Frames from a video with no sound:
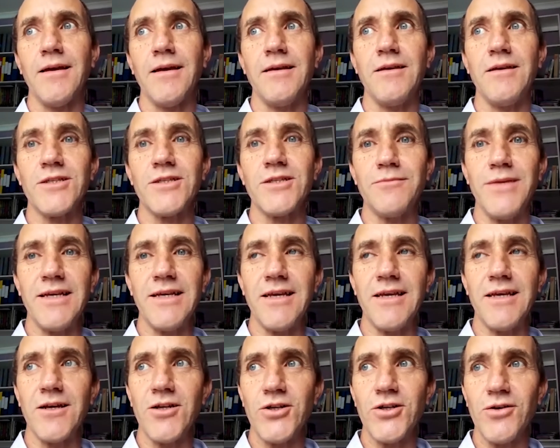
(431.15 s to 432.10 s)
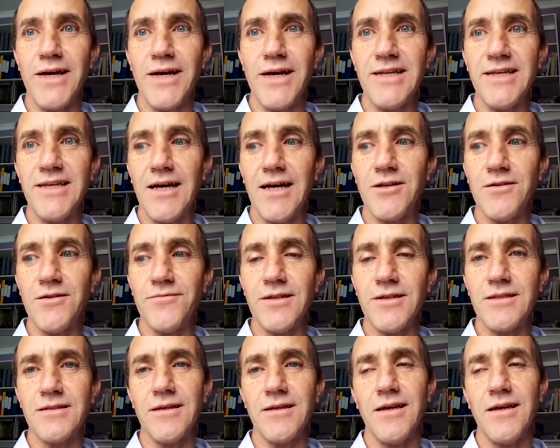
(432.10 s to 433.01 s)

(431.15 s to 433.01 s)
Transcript: He wasn't making a lot of money out of it,